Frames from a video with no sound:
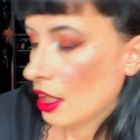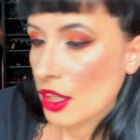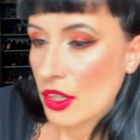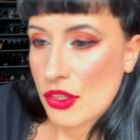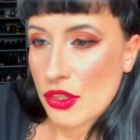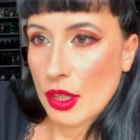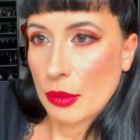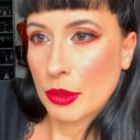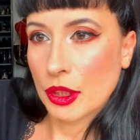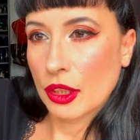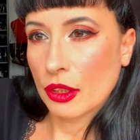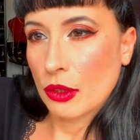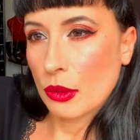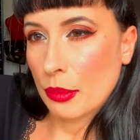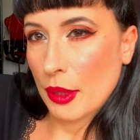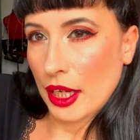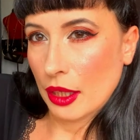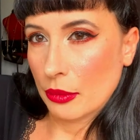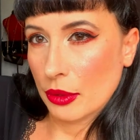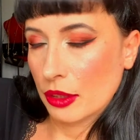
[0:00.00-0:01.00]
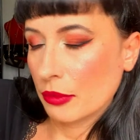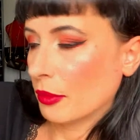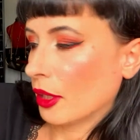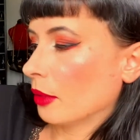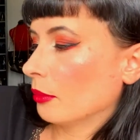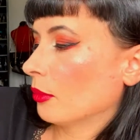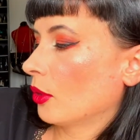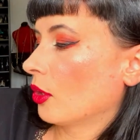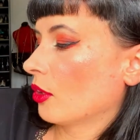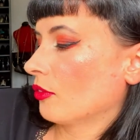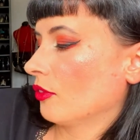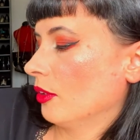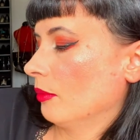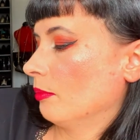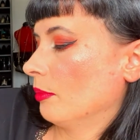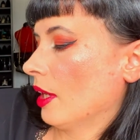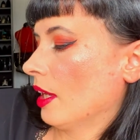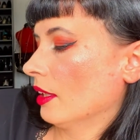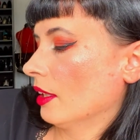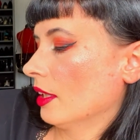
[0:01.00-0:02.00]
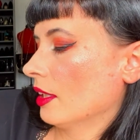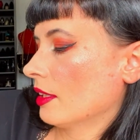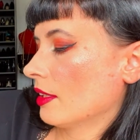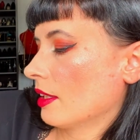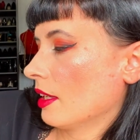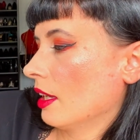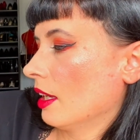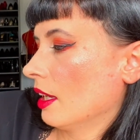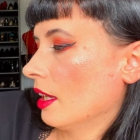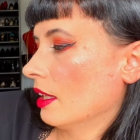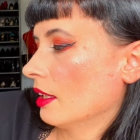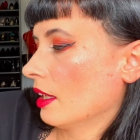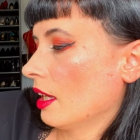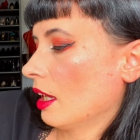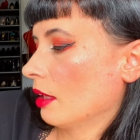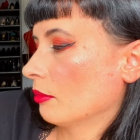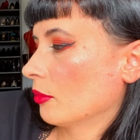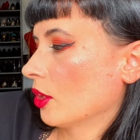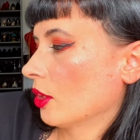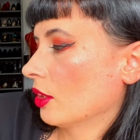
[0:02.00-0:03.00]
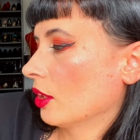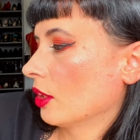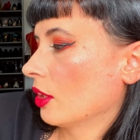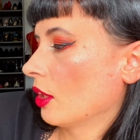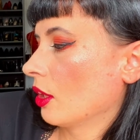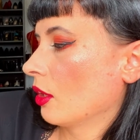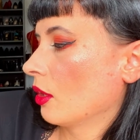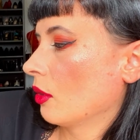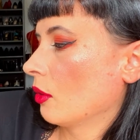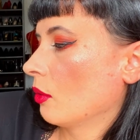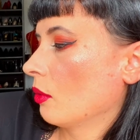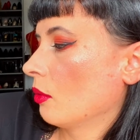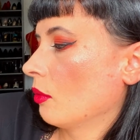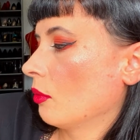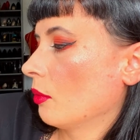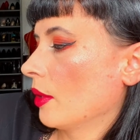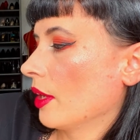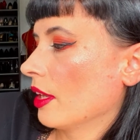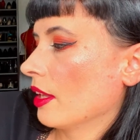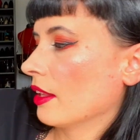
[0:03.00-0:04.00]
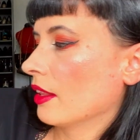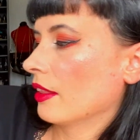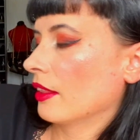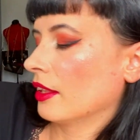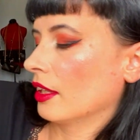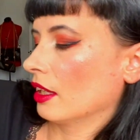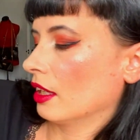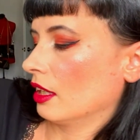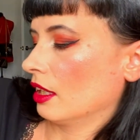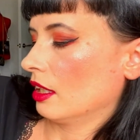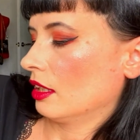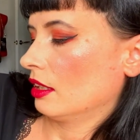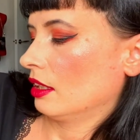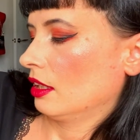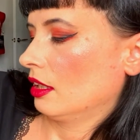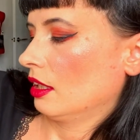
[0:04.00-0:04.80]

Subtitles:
So I'm gonna go back with my Morphe palette, and I'm gonna go with the